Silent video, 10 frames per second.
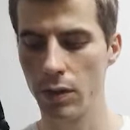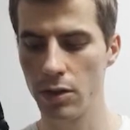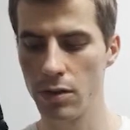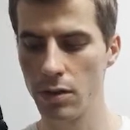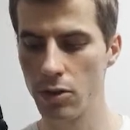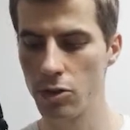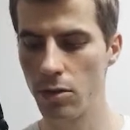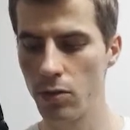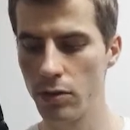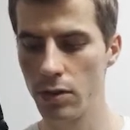which
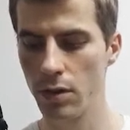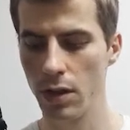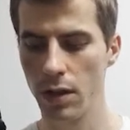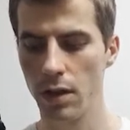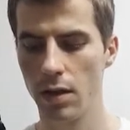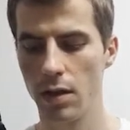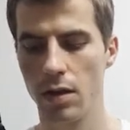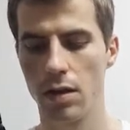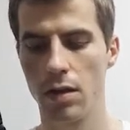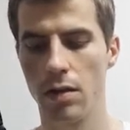shows
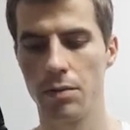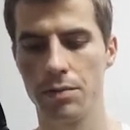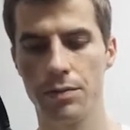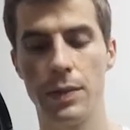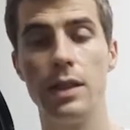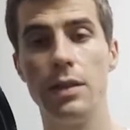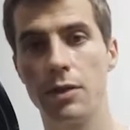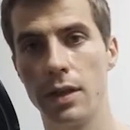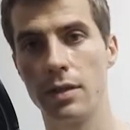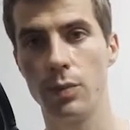
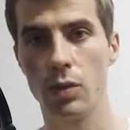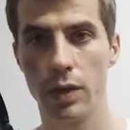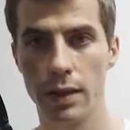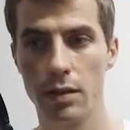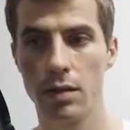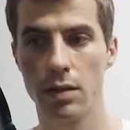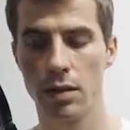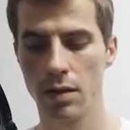difference between